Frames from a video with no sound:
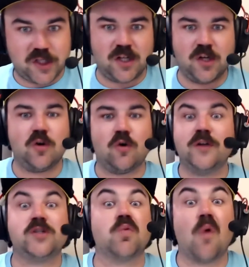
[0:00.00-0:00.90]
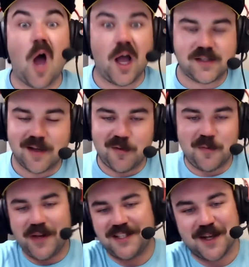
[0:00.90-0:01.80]
and Chris Ross that we
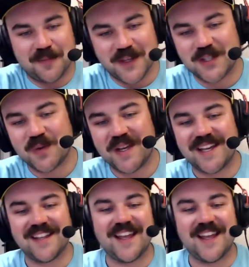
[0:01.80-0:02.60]
picked up this weekend.